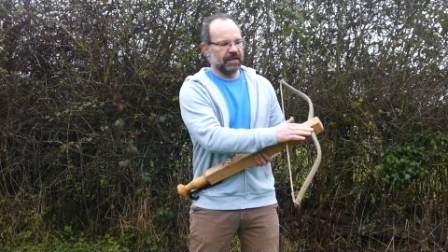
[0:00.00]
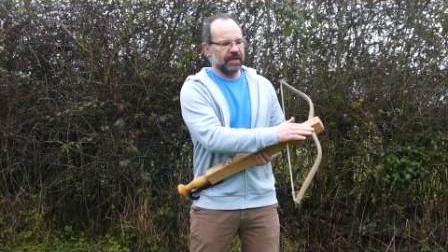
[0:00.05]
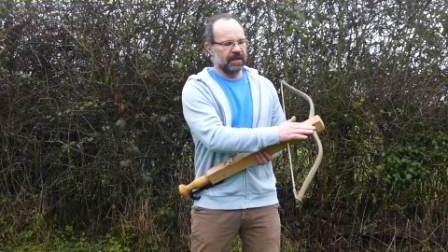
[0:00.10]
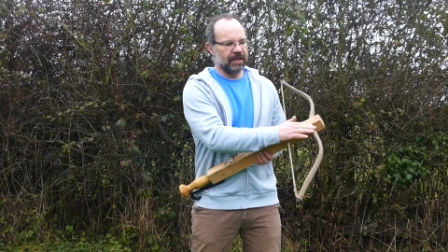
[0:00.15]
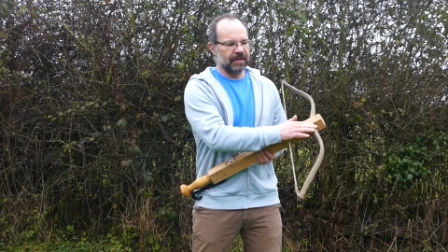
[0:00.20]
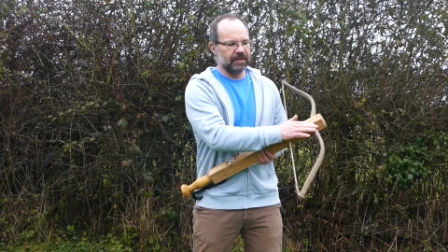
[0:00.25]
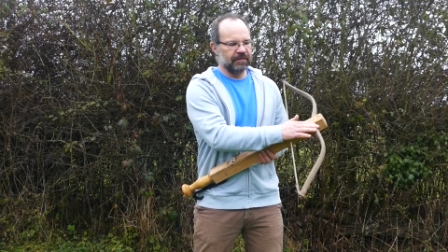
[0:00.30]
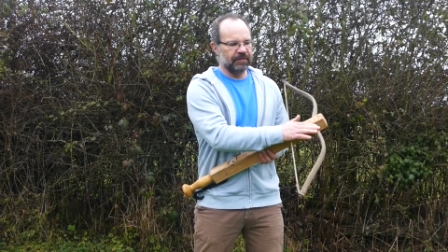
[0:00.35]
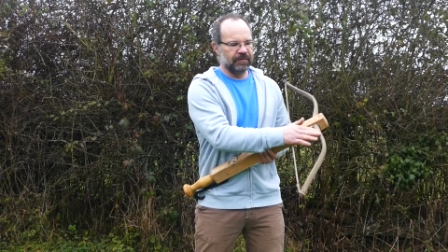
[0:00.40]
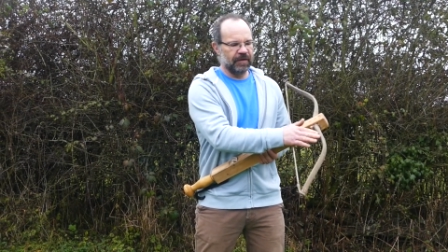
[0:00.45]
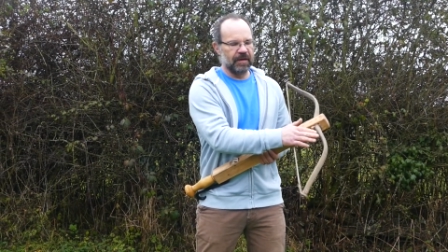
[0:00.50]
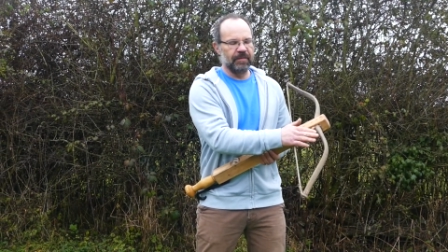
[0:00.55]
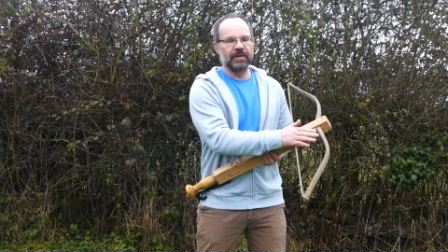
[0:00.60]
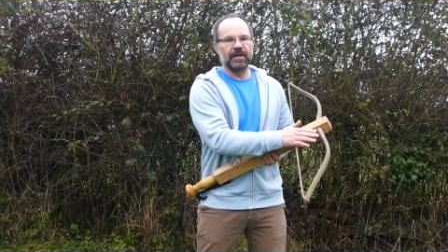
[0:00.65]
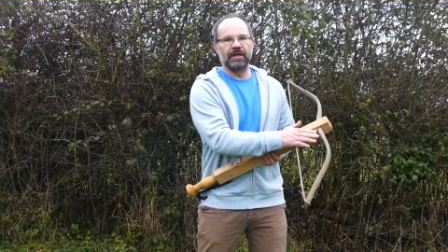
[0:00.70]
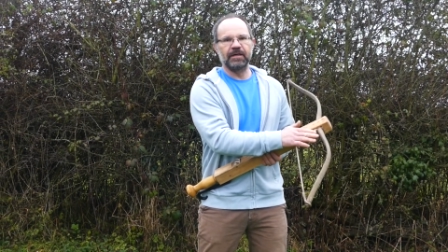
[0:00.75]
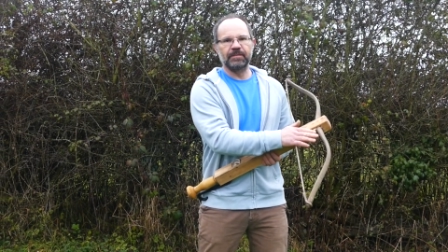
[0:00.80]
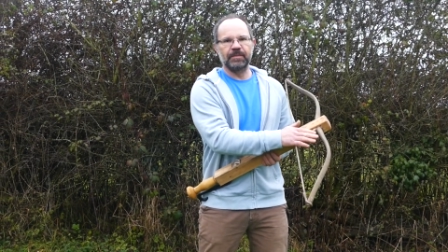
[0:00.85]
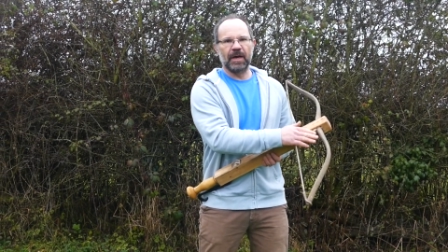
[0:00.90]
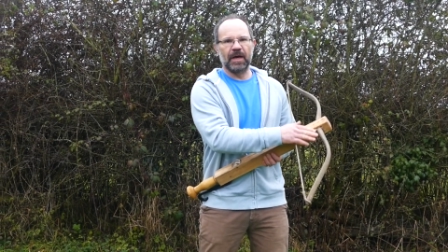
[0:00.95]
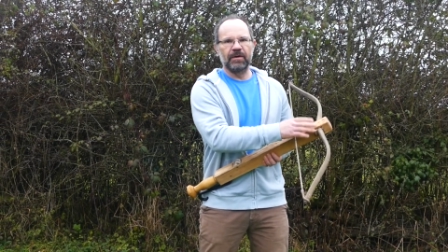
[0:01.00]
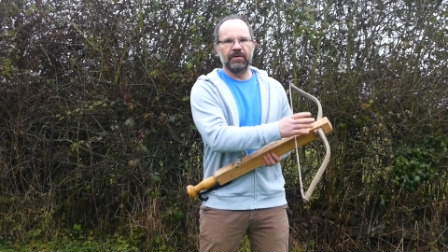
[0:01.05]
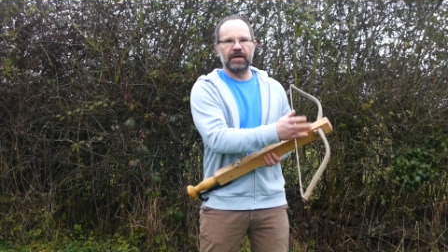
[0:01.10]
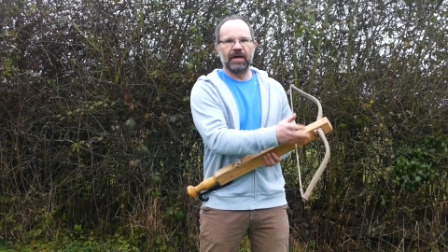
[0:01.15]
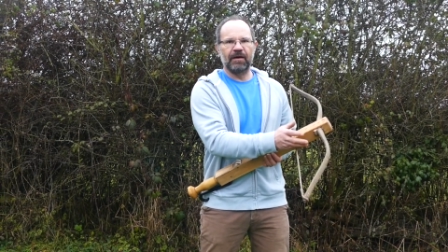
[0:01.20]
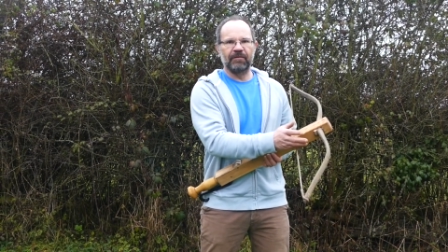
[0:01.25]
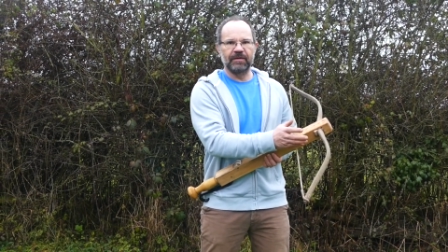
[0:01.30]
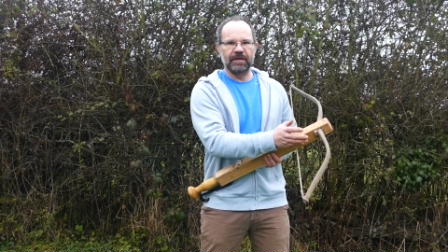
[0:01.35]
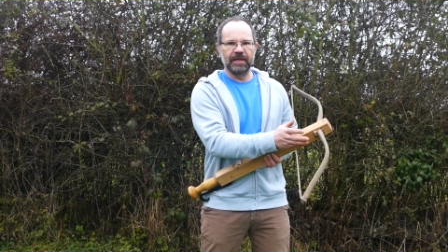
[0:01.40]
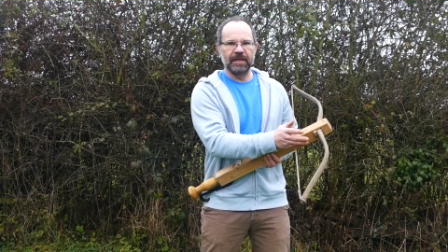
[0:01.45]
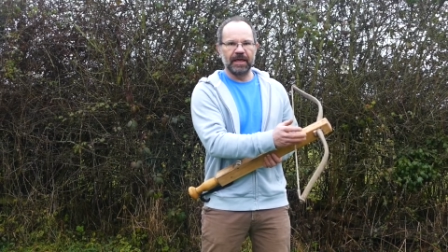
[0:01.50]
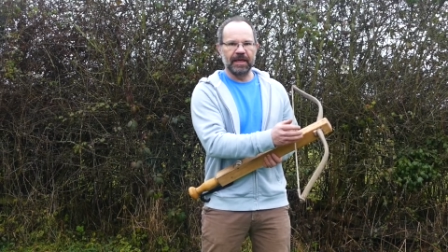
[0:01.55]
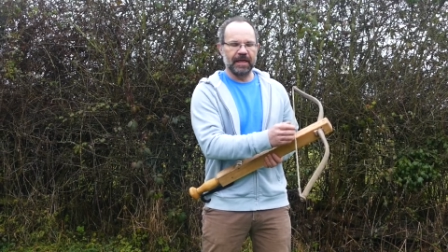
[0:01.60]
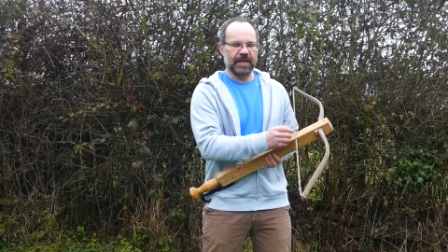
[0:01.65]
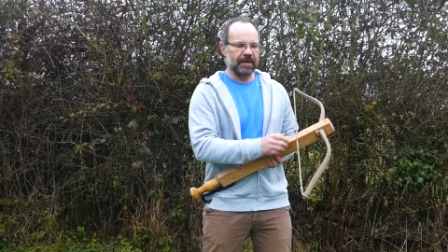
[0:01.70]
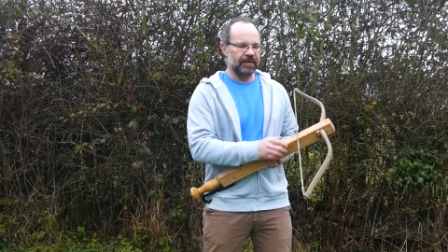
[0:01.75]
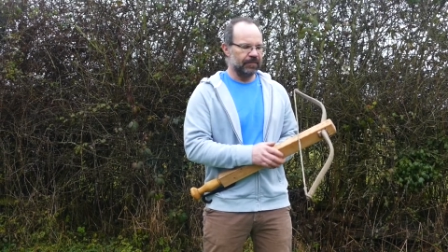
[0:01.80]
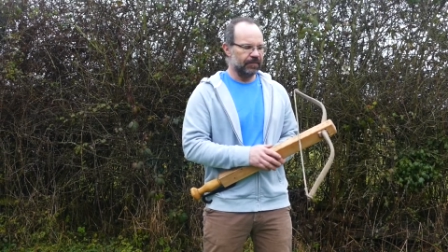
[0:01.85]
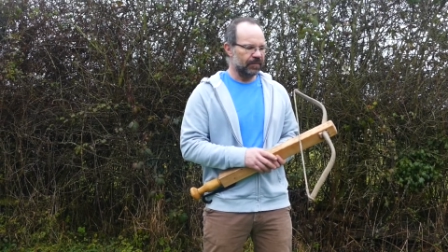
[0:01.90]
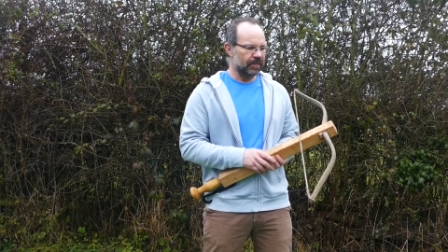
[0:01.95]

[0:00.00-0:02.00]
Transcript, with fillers: It is a fiberglass bow covered in linen,